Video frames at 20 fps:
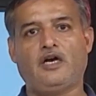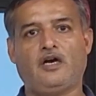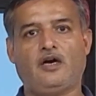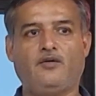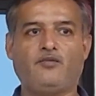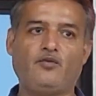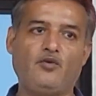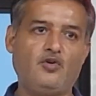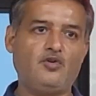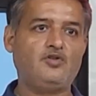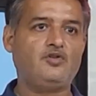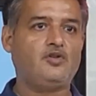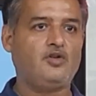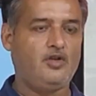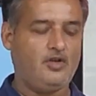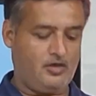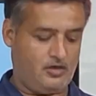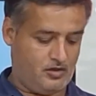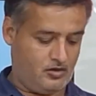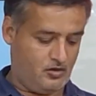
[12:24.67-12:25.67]
Of course,
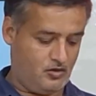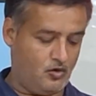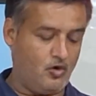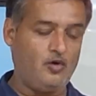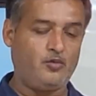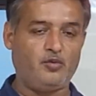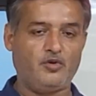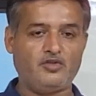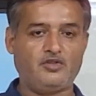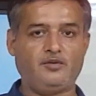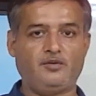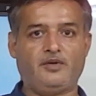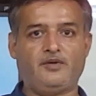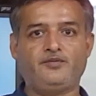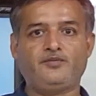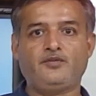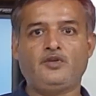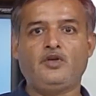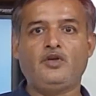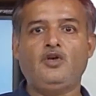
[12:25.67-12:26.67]
not possible.
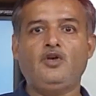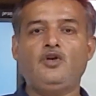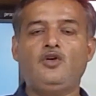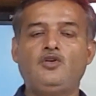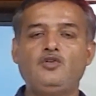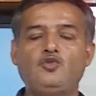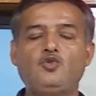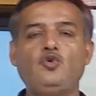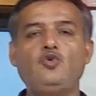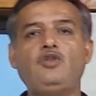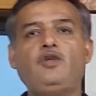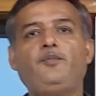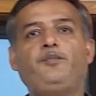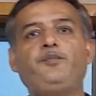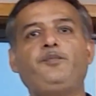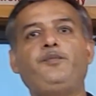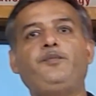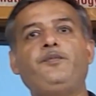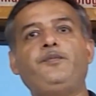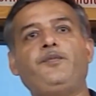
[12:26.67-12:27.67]
So the
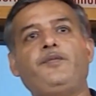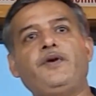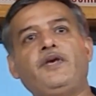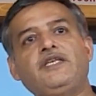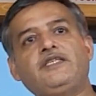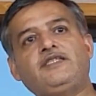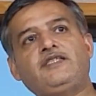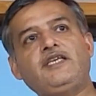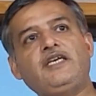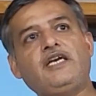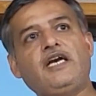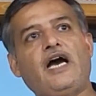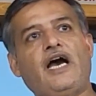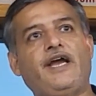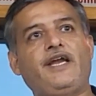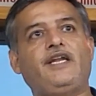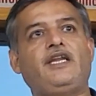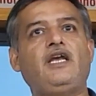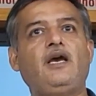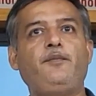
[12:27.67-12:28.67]
basic
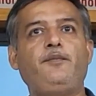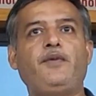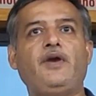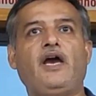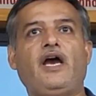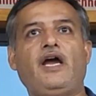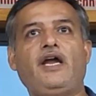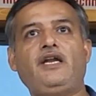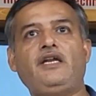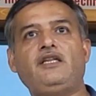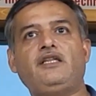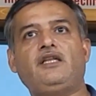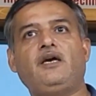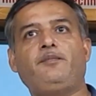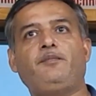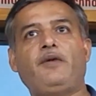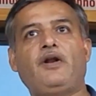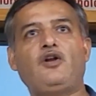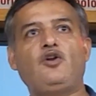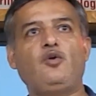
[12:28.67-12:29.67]
idea behind the
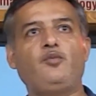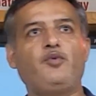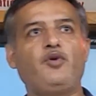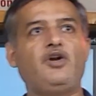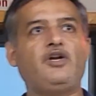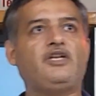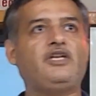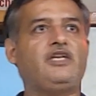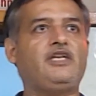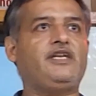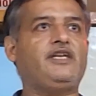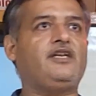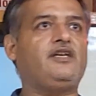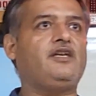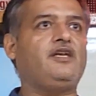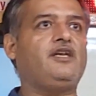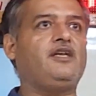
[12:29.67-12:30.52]
metropolitan